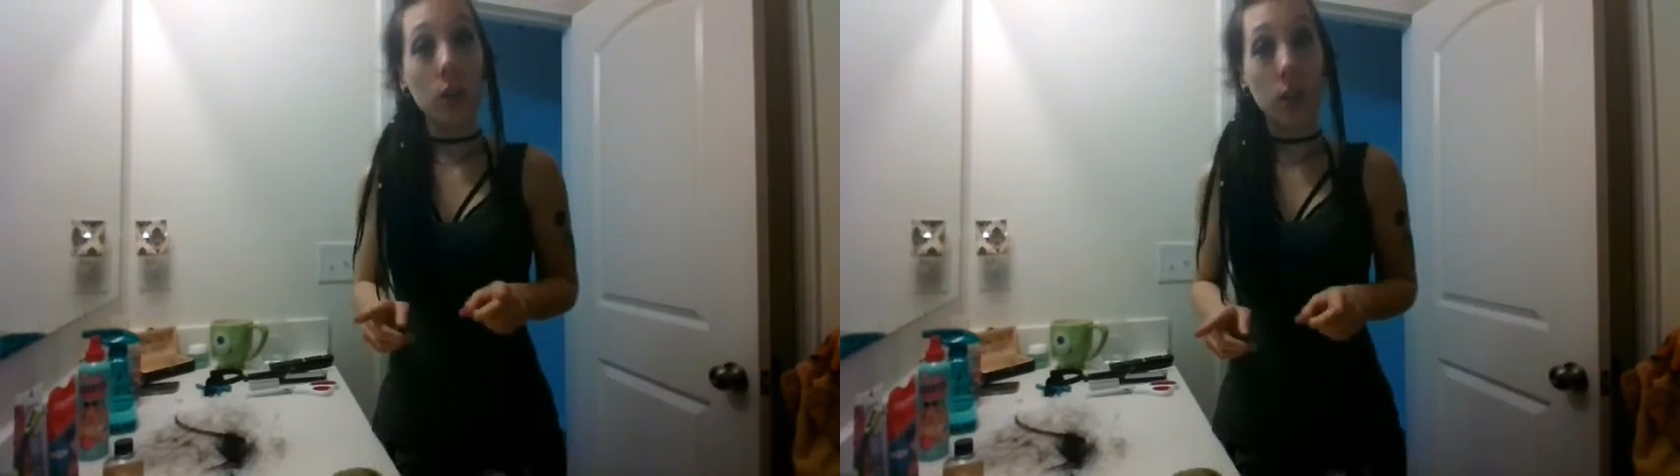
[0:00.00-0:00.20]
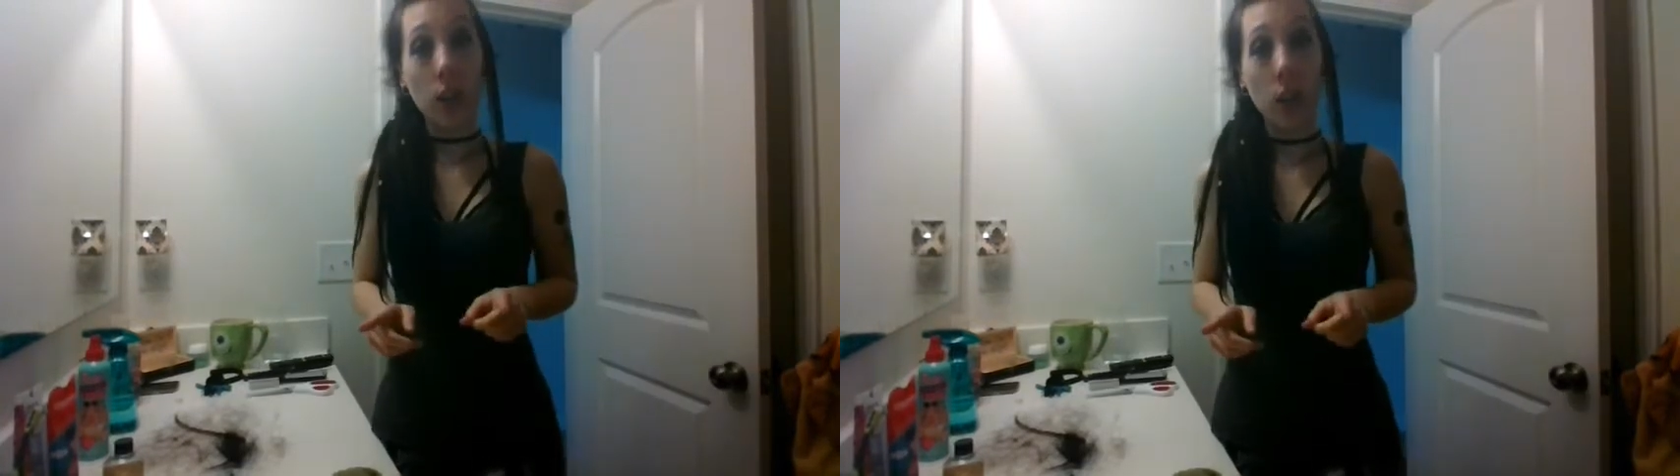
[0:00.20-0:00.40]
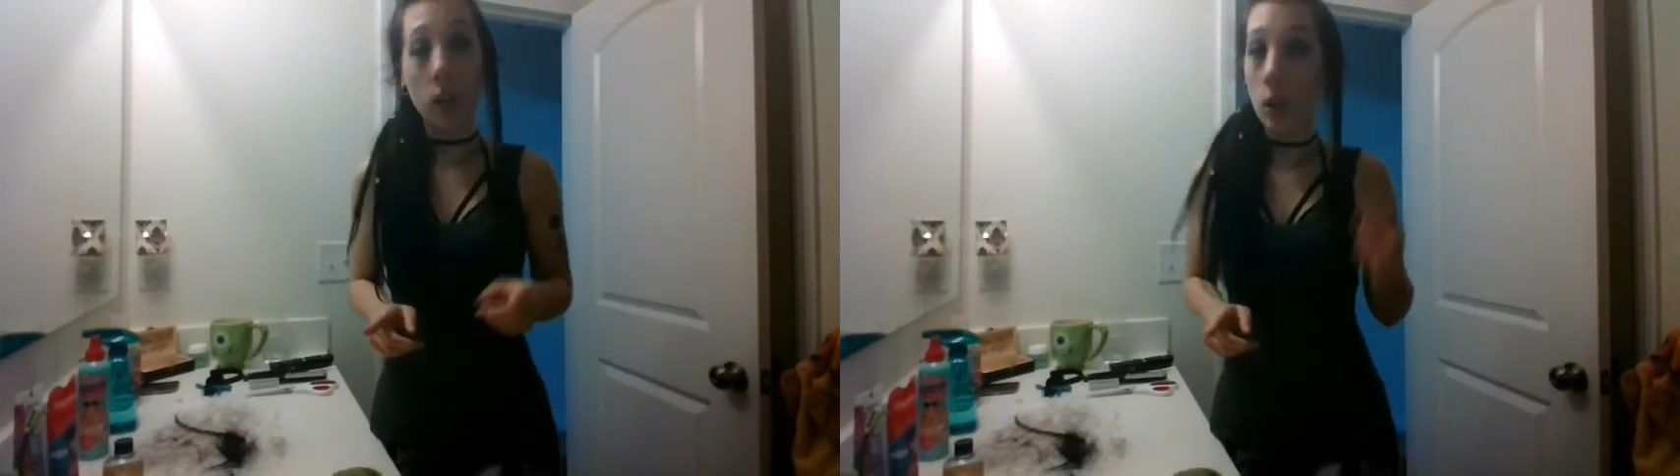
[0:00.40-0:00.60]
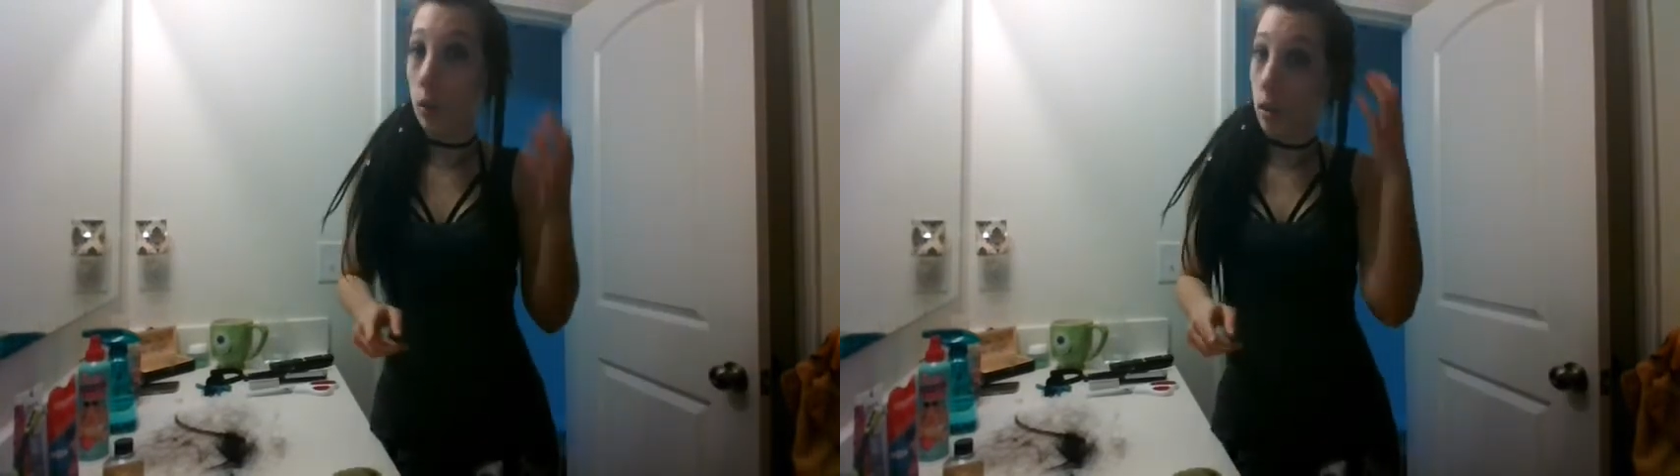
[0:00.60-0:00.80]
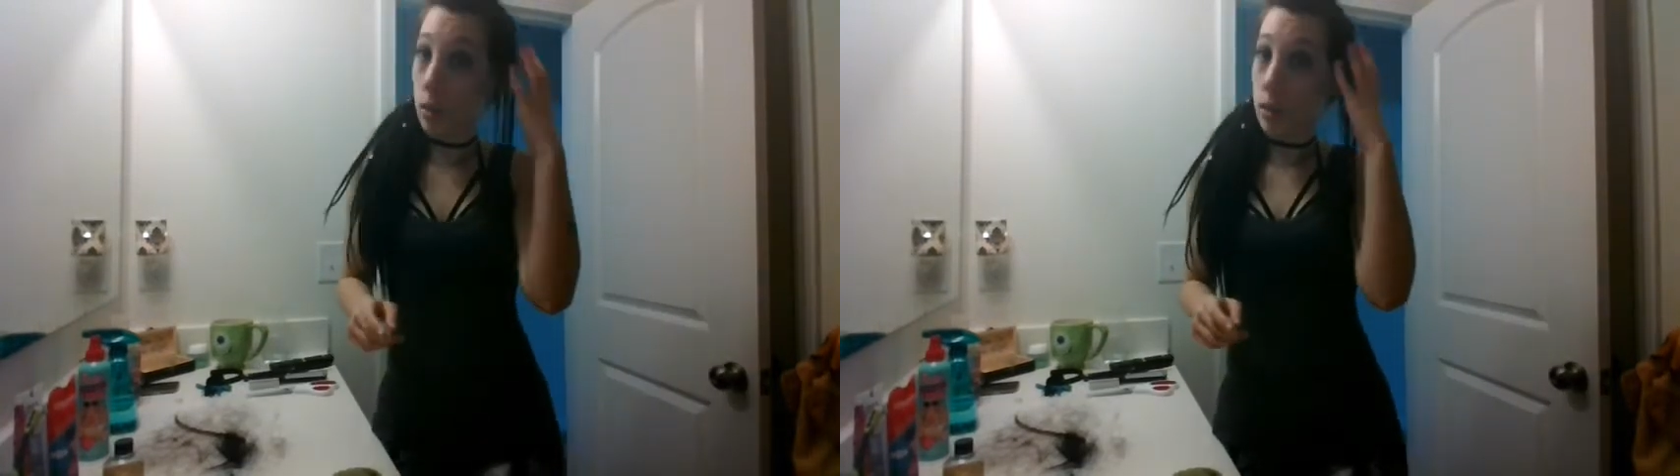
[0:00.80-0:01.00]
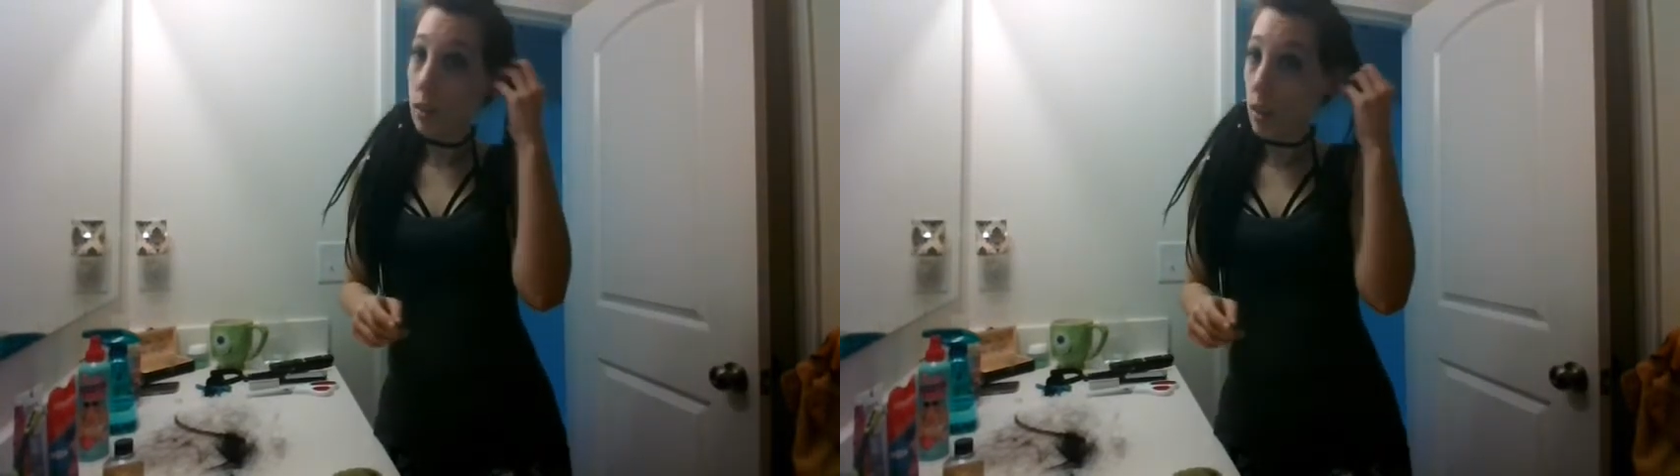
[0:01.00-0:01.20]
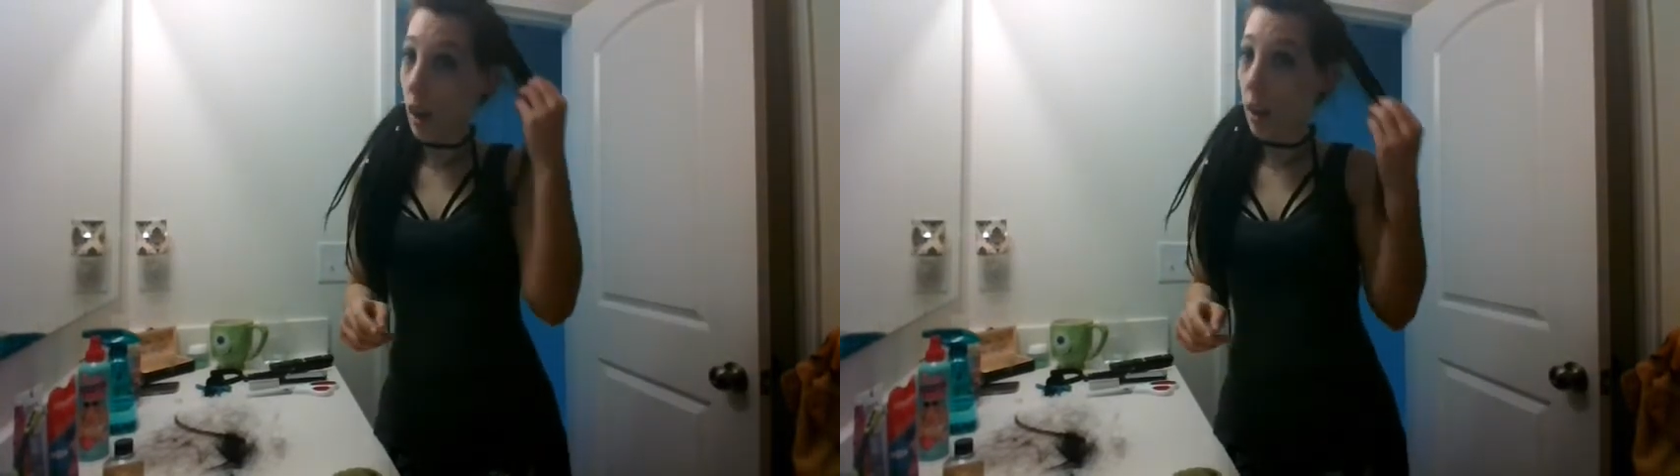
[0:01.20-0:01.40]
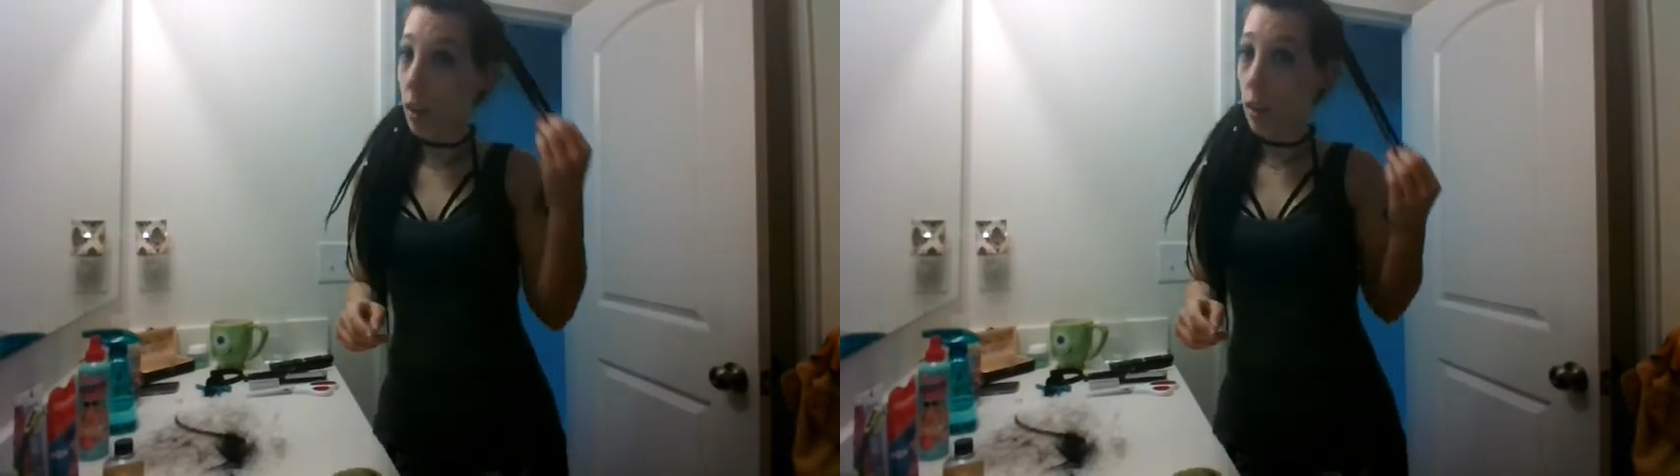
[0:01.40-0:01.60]
thing I noticed, this
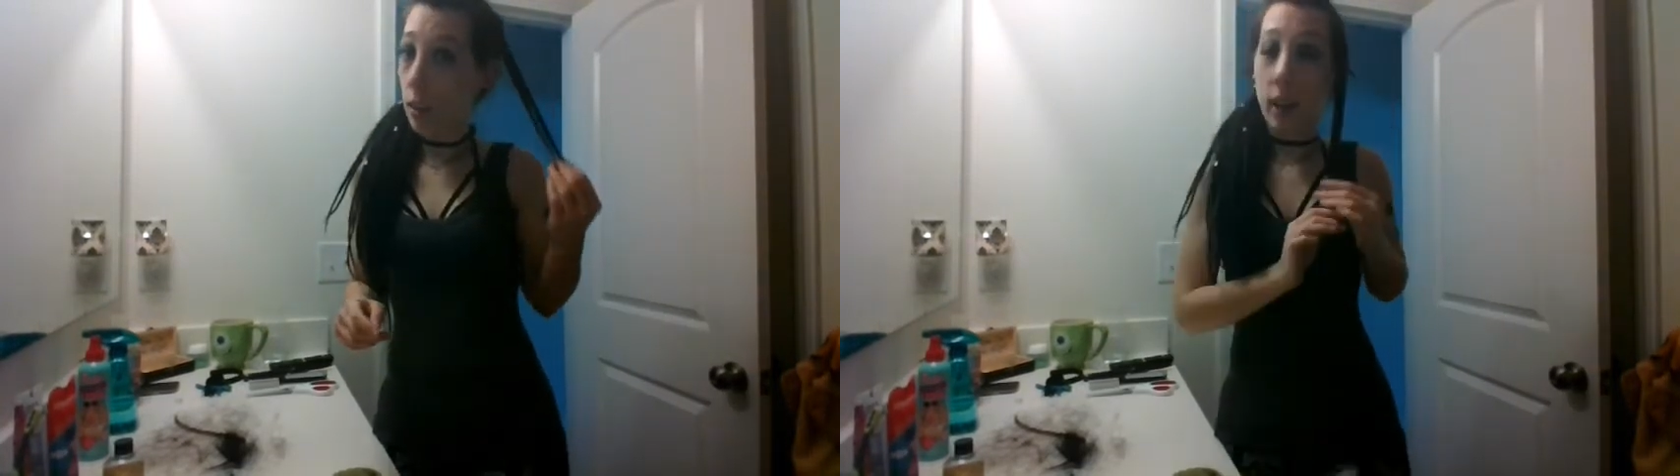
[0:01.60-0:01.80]
hair,